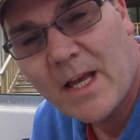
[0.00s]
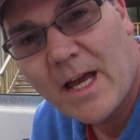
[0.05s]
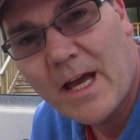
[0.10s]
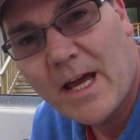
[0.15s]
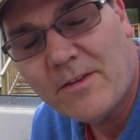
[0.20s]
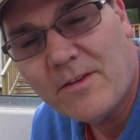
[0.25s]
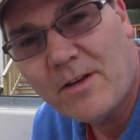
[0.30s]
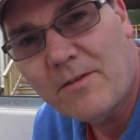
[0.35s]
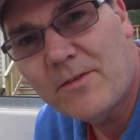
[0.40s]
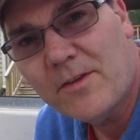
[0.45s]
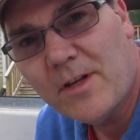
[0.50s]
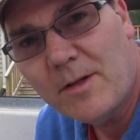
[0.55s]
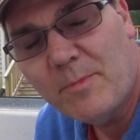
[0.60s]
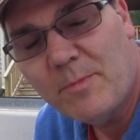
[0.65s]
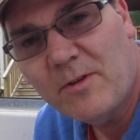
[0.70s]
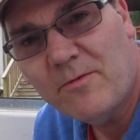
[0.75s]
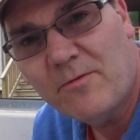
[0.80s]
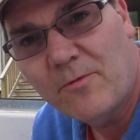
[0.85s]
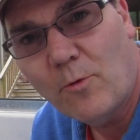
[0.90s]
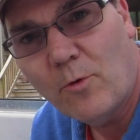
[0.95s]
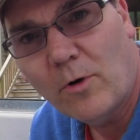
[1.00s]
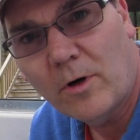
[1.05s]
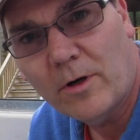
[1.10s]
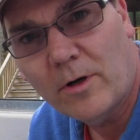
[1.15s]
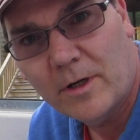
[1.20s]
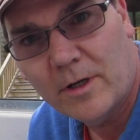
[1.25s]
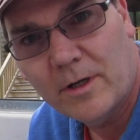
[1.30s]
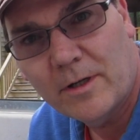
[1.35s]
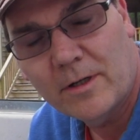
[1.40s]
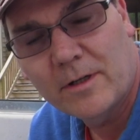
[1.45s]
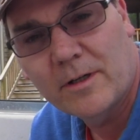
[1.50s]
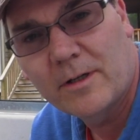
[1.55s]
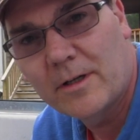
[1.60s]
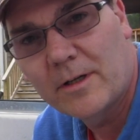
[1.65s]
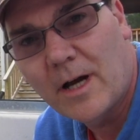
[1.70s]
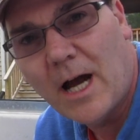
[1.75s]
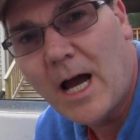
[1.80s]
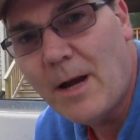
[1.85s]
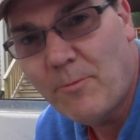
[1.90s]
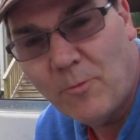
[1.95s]
as I've said before,
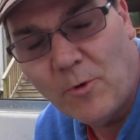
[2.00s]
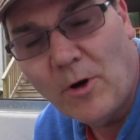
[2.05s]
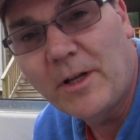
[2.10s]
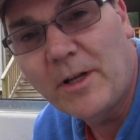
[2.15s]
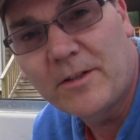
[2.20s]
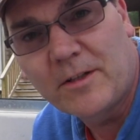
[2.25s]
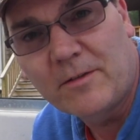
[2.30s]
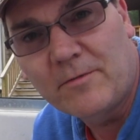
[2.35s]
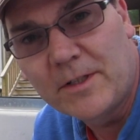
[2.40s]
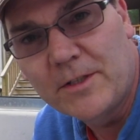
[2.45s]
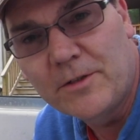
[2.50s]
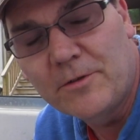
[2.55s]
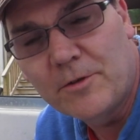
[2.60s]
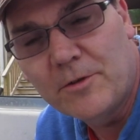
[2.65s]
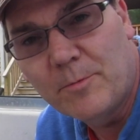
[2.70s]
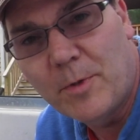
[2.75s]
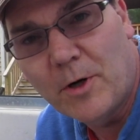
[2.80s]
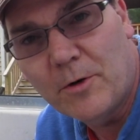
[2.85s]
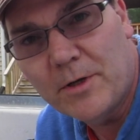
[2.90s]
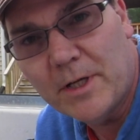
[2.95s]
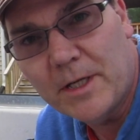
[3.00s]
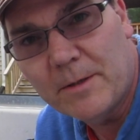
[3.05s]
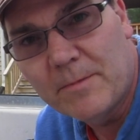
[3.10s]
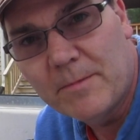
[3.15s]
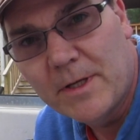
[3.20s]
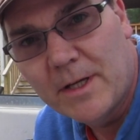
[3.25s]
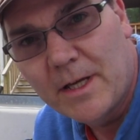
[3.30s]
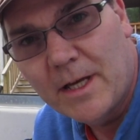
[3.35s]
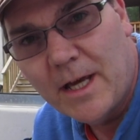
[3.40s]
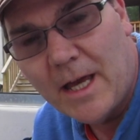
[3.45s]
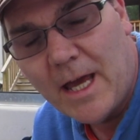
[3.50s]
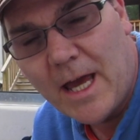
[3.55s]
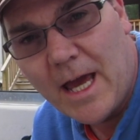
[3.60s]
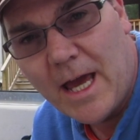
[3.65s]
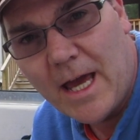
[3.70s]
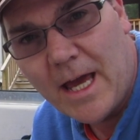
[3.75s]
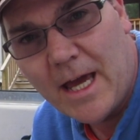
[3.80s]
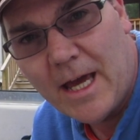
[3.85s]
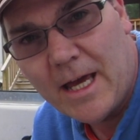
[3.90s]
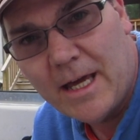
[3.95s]
I'm relatively new to boating
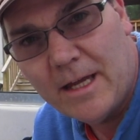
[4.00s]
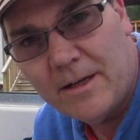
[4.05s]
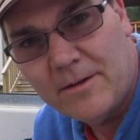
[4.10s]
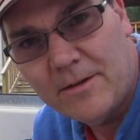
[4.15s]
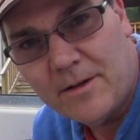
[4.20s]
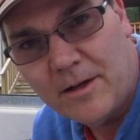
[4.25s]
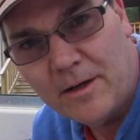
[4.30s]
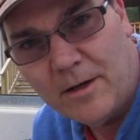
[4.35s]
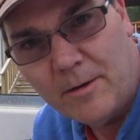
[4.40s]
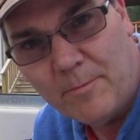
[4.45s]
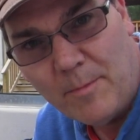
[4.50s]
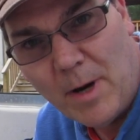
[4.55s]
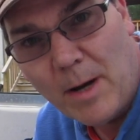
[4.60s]
and uh,